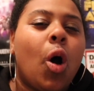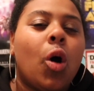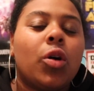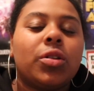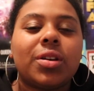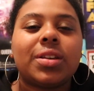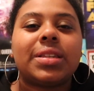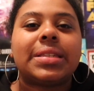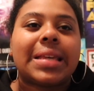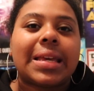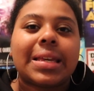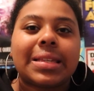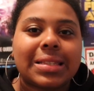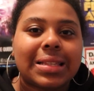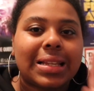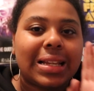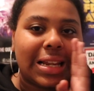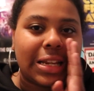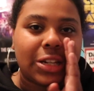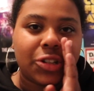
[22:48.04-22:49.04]
although
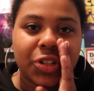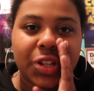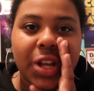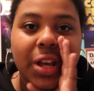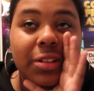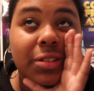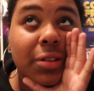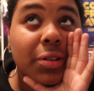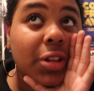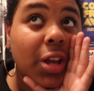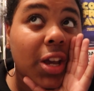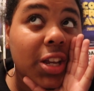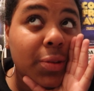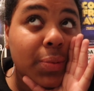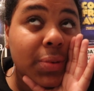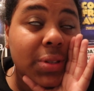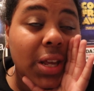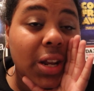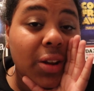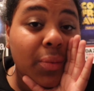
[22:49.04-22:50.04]
6 literally takes on
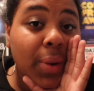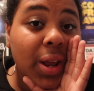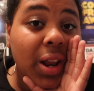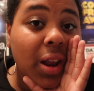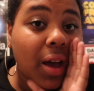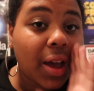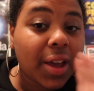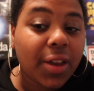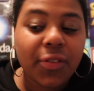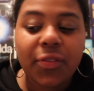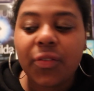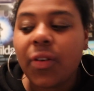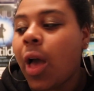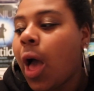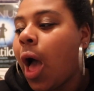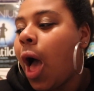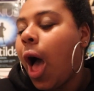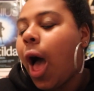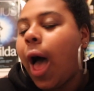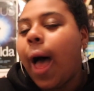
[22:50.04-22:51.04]
90% of my life.
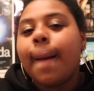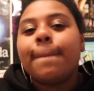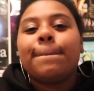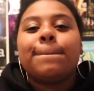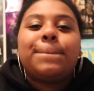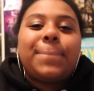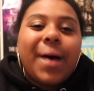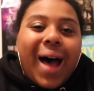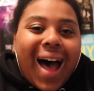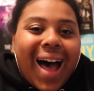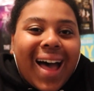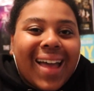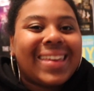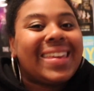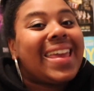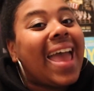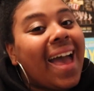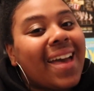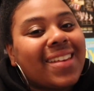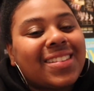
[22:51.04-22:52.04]
But
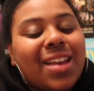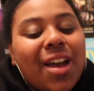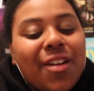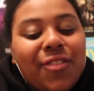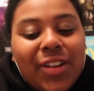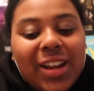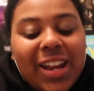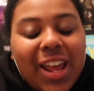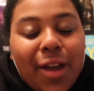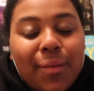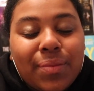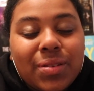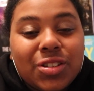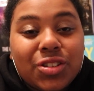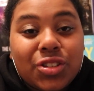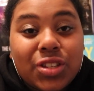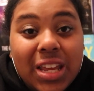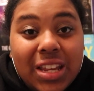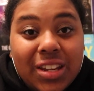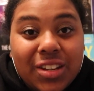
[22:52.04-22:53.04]
yeah, so I really hope you
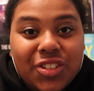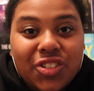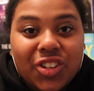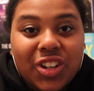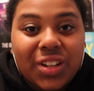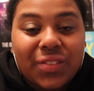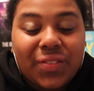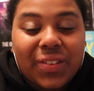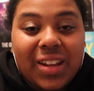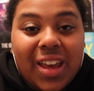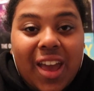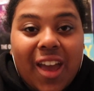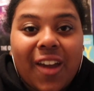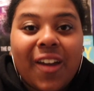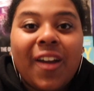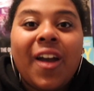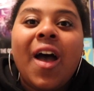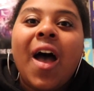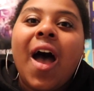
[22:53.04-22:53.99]
did enjoy this video.